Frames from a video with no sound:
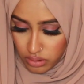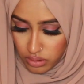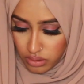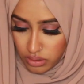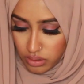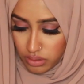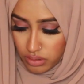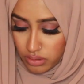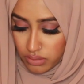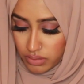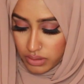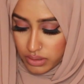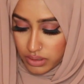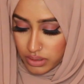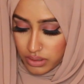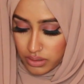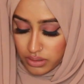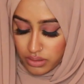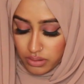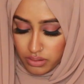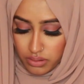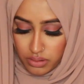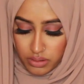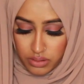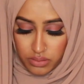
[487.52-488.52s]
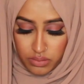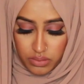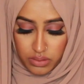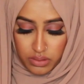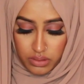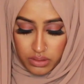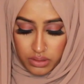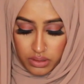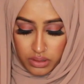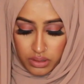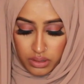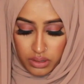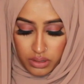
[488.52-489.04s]
Oh, I didn't know this was
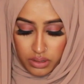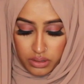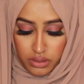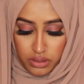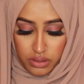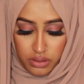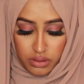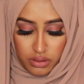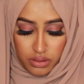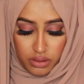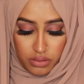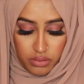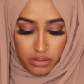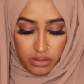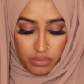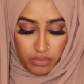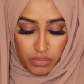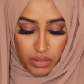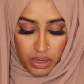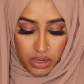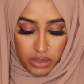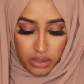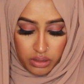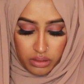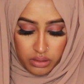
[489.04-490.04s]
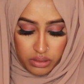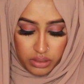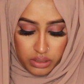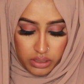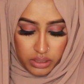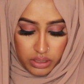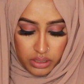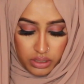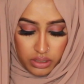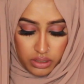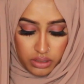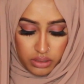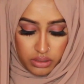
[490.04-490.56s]
in here. I didn't know there was a manual in
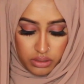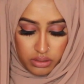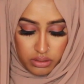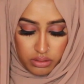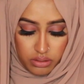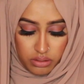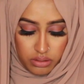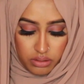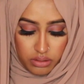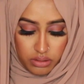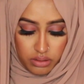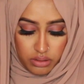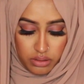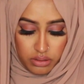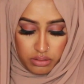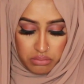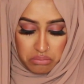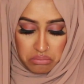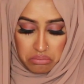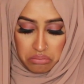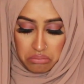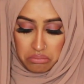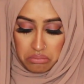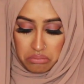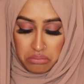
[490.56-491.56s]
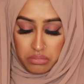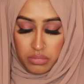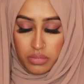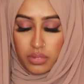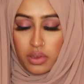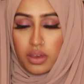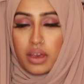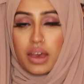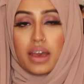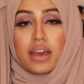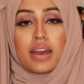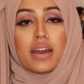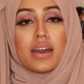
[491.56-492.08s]
here.
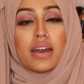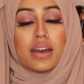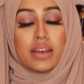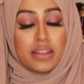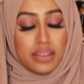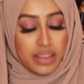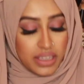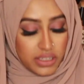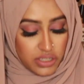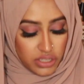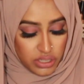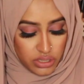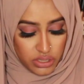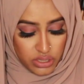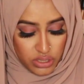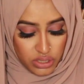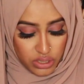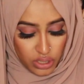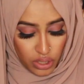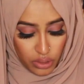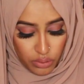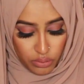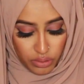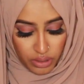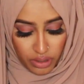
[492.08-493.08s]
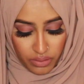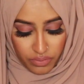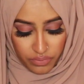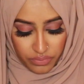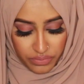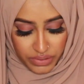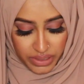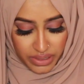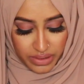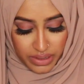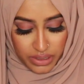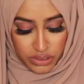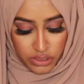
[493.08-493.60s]
Okay. They're just so
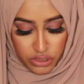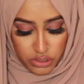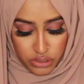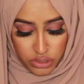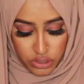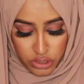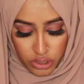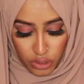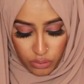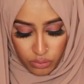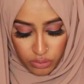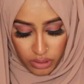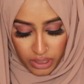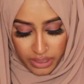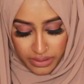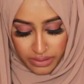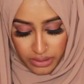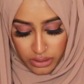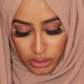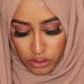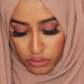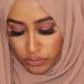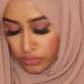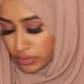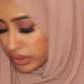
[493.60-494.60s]
comfy, and they're just so light that you